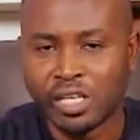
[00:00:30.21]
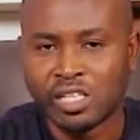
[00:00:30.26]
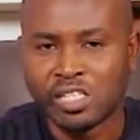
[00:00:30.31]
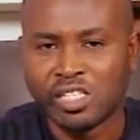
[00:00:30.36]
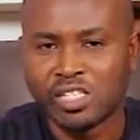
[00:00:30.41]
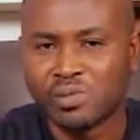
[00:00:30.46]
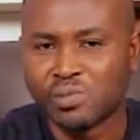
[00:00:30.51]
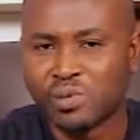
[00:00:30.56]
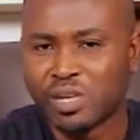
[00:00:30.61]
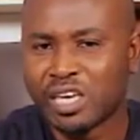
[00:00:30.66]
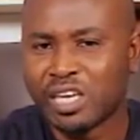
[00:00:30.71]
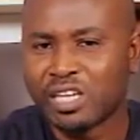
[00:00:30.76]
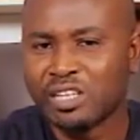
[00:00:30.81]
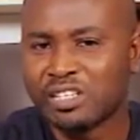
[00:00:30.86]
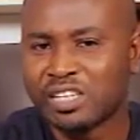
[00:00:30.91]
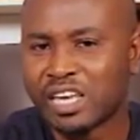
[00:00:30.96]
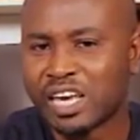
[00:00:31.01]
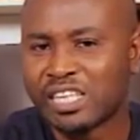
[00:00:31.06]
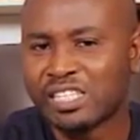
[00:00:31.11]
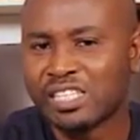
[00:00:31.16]
Speaking
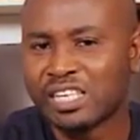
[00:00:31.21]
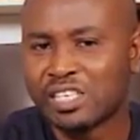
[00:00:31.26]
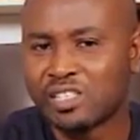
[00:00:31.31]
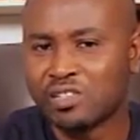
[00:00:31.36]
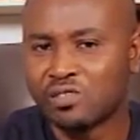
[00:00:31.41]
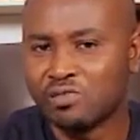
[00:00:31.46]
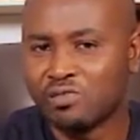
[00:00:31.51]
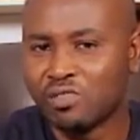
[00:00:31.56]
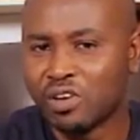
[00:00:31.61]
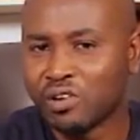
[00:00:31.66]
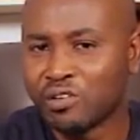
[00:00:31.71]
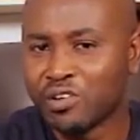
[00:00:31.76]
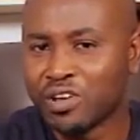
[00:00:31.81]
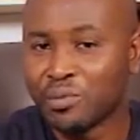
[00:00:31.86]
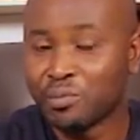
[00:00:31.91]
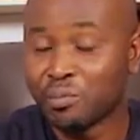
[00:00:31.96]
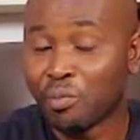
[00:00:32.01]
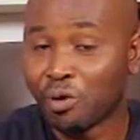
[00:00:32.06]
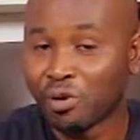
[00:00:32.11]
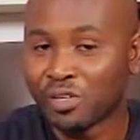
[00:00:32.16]
test is very
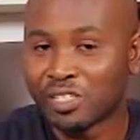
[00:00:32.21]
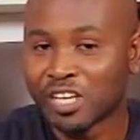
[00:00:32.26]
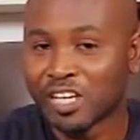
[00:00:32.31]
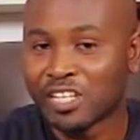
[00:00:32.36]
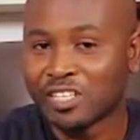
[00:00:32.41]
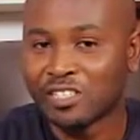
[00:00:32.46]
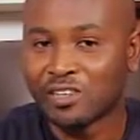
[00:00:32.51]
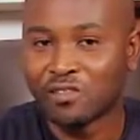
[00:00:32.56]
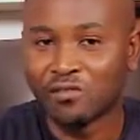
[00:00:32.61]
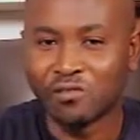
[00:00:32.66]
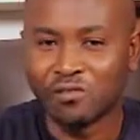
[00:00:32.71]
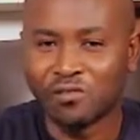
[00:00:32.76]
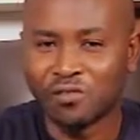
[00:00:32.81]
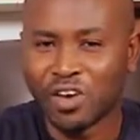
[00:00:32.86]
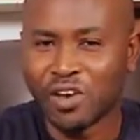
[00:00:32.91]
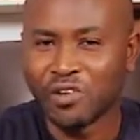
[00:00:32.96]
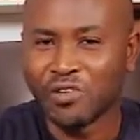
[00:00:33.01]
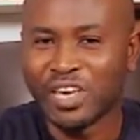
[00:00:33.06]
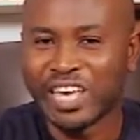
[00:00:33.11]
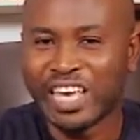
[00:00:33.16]
important,
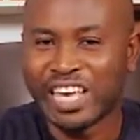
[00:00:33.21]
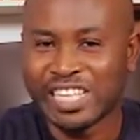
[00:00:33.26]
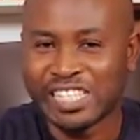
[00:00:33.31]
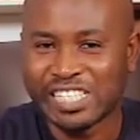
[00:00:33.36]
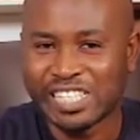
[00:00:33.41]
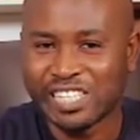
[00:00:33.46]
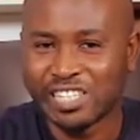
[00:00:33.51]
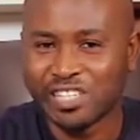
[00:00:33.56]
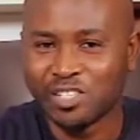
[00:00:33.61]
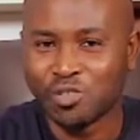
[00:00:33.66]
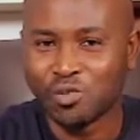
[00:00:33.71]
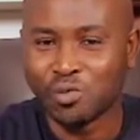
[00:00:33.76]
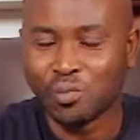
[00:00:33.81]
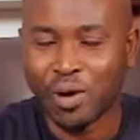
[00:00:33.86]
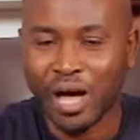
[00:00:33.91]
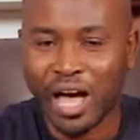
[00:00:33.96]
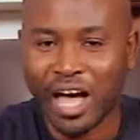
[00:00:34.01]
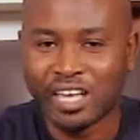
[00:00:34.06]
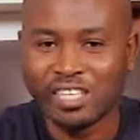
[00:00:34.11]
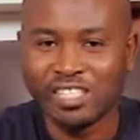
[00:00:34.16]
very easy to
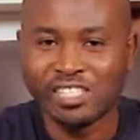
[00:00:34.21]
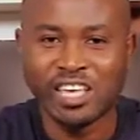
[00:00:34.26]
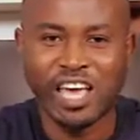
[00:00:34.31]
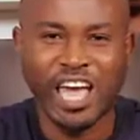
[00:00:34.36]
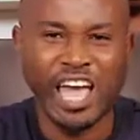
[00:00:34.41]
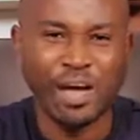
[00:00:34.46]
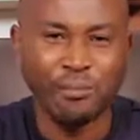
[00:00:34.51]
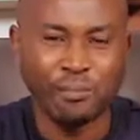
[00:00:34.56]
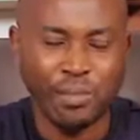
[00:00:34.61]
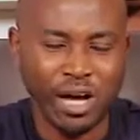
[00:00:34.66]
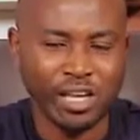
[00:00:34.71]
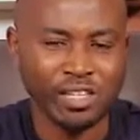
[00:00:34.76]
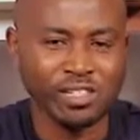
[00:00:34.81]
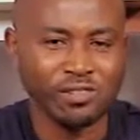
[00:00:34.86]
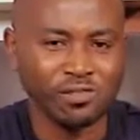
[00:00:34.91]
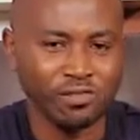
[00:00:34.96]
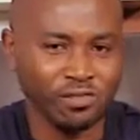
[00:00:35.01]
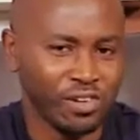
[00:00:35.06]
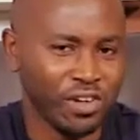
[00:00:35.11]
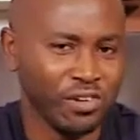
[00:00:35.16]
pass, but
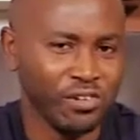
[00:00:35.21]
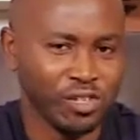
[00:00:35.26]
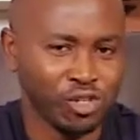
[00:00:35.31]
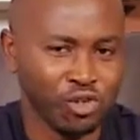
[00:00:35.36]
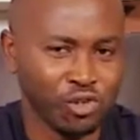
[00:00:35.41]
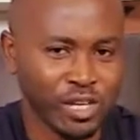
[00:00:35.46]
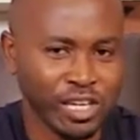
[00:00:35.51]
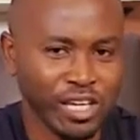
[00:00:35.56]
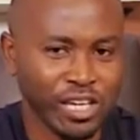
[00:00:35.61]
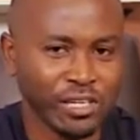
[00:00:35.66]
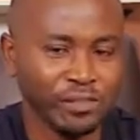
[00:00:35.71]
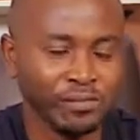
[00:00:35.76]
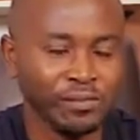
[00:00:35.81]
very tricky.